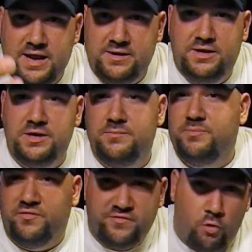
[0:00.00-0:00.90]
get
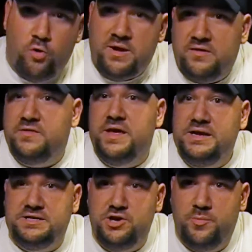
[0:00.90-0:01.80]
good performing
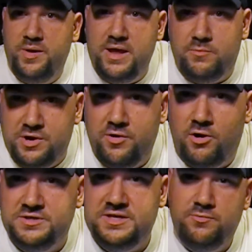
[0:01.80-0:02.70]
things in your pit when
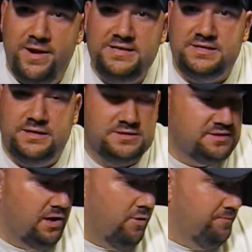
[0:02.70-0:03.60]
you're RC racing.
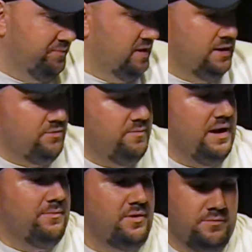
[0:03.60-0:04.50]
So,
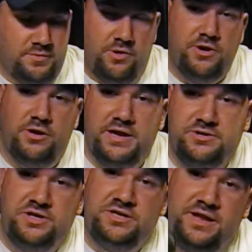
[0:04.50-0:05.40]
remember, go to your
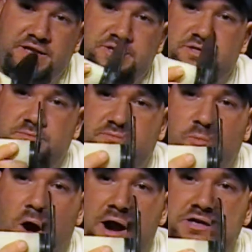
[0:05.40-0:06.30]
electrician, get you some
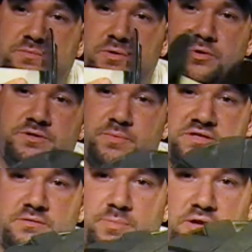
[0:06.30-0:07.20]
wire spools,
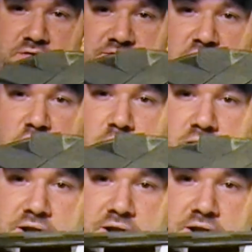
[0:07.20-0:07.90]
put some put a little foam